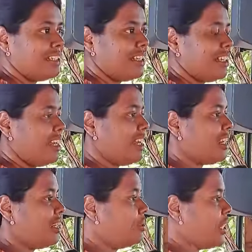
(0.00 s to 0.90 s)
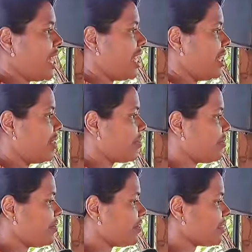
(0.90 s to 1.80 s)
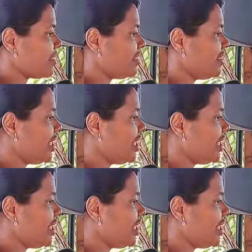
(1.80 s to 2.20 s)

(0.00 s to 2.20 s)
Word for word: Hallelujah. Hallelujah.